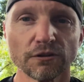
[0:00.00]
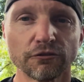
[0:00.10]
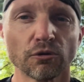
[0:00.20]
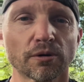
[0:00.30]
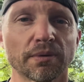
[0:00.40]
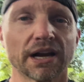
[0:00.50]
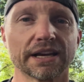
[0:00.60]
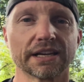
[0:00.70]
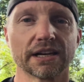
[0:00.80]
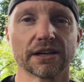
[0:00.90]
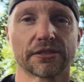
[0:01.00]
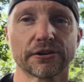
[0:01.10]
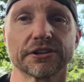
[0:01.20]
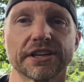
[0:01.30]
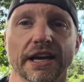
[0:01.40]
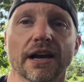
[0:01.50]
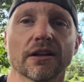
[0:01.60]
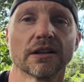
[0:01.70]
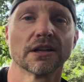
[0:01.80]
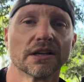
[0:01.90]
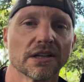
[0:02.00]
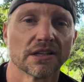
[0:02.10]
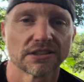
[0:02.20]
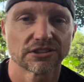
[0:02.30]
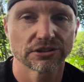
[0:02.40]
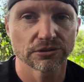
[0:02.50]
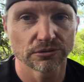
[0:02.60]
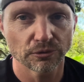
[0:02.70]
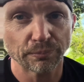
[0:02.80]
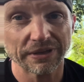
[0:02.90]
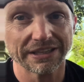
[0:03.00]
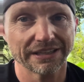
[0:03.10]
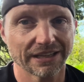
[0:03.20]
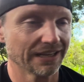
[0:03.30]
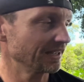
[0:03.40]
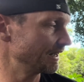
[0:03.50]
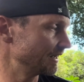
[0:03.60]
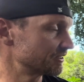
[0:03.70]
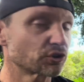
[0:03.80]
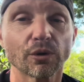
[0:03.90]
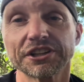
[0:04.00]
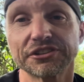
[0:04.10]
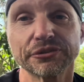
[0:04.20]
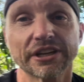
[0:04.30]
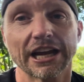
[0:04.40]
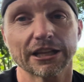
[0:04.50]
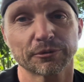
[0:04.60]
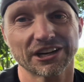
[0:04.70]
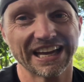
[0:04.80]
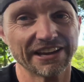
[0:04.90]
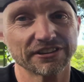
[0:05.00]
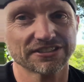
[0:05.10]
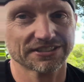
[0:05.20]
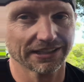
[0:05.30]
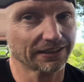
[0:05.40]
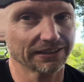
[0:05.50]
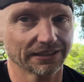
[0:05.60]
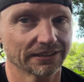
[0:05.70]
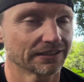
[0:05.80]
for my 30 cal to be a 22 caliber heavy slug gun.